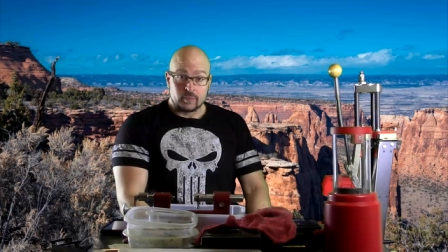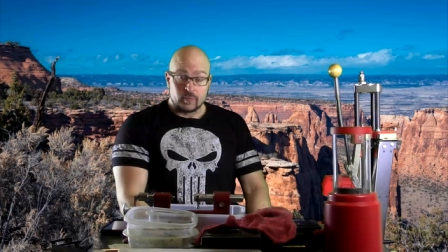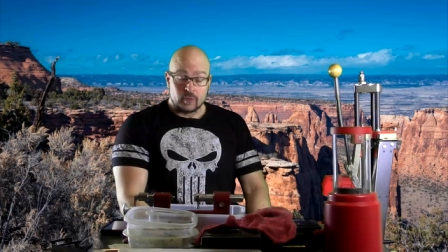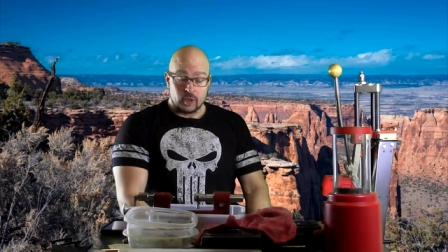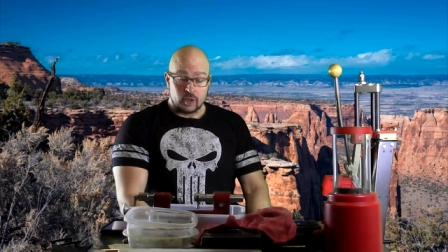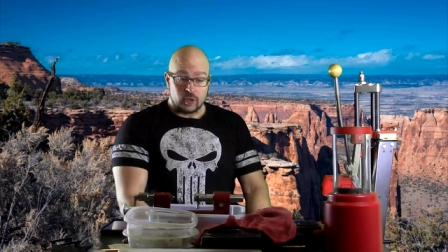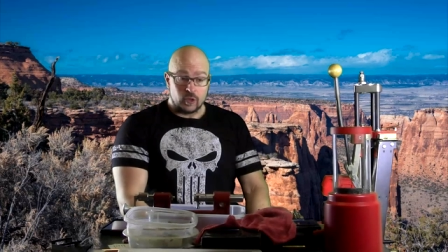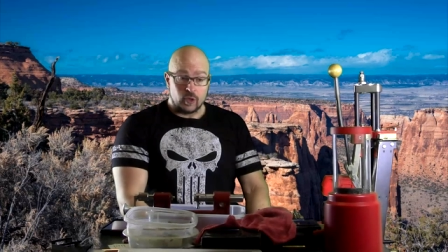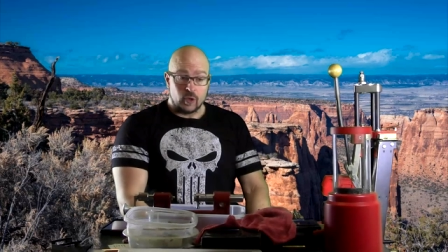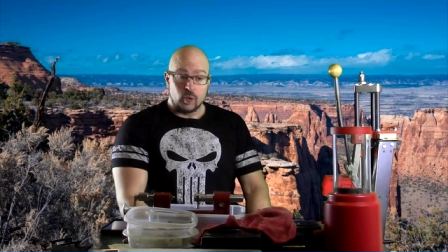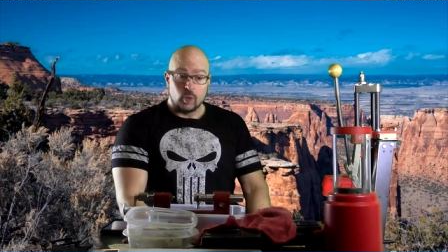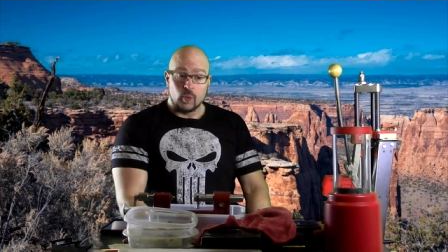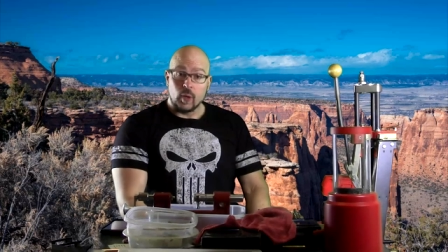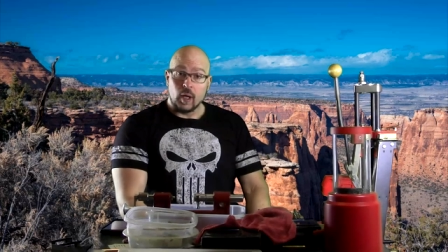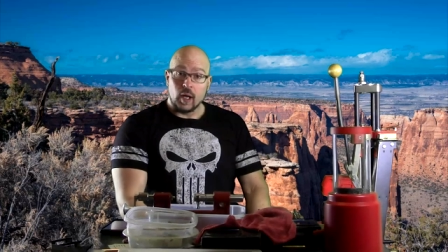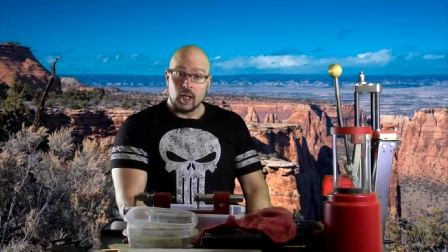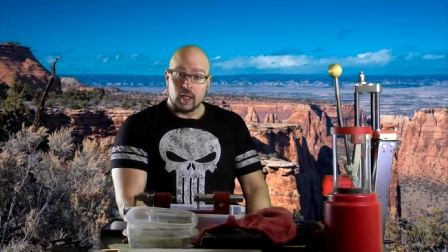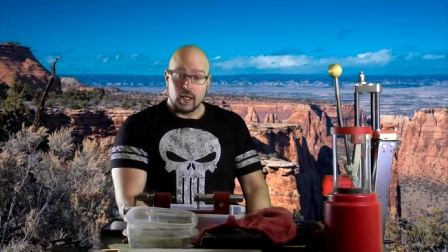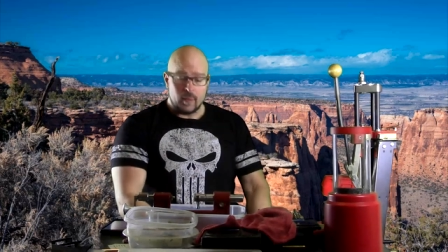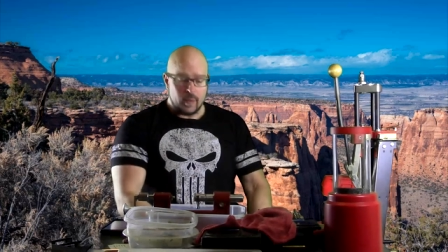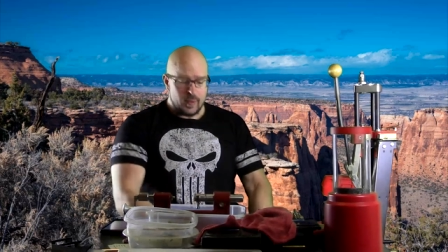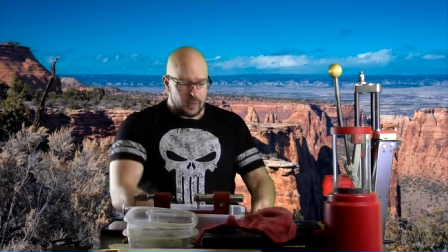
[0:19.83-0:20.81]
So
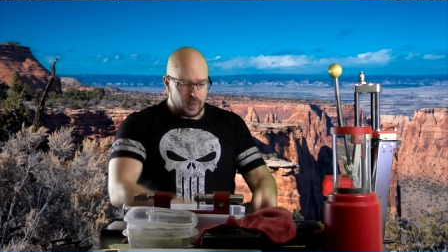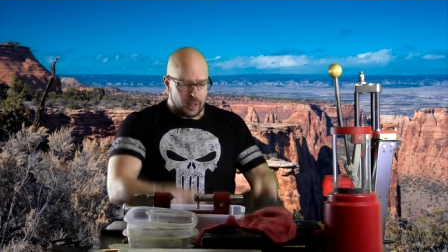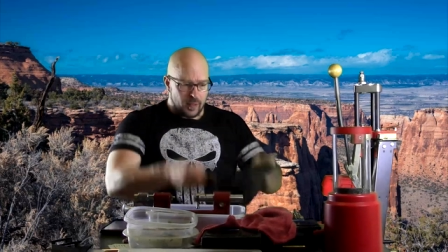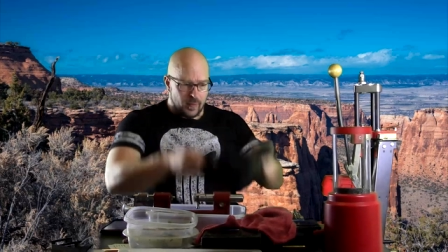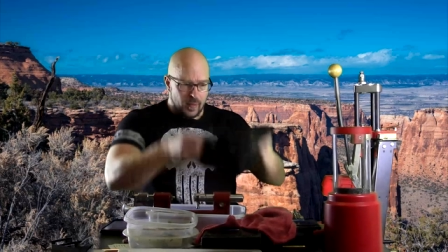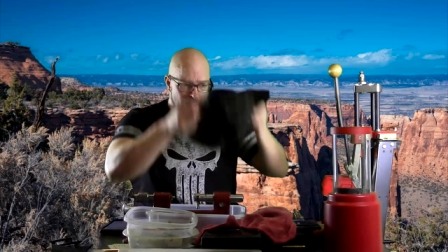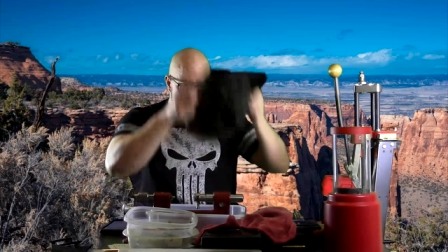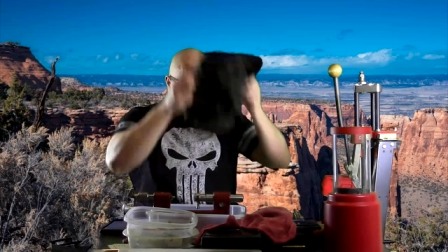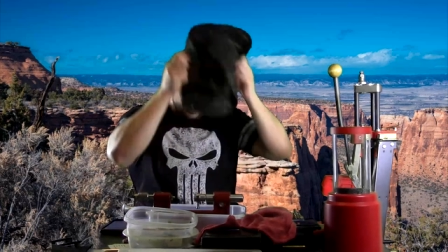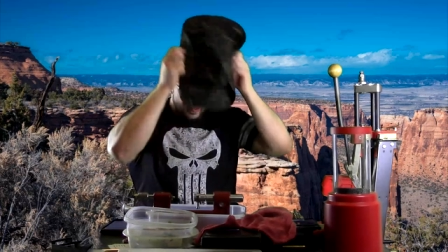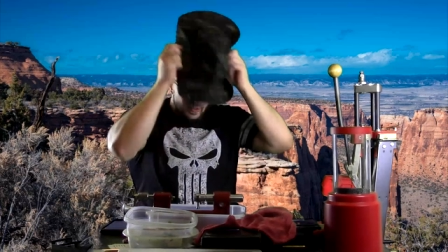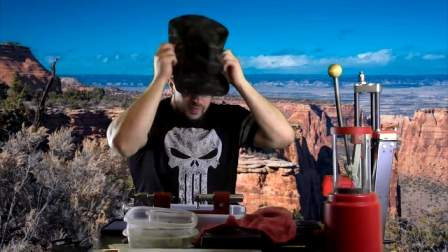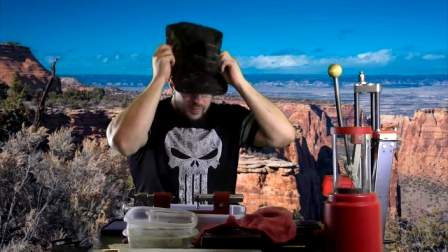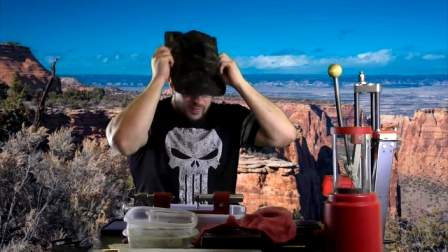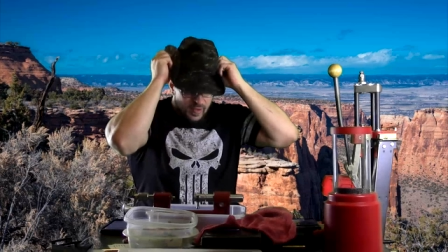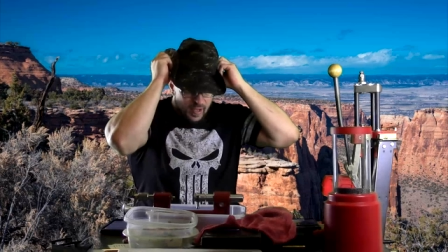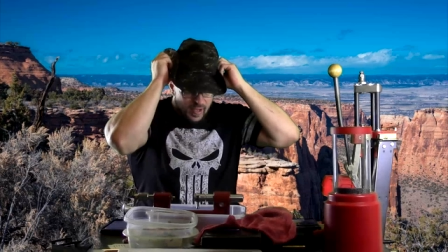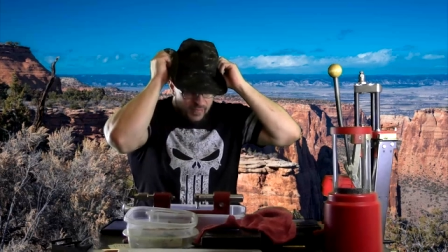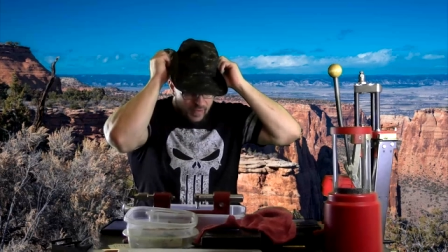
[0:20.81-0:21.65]
uh, let me put on my plus five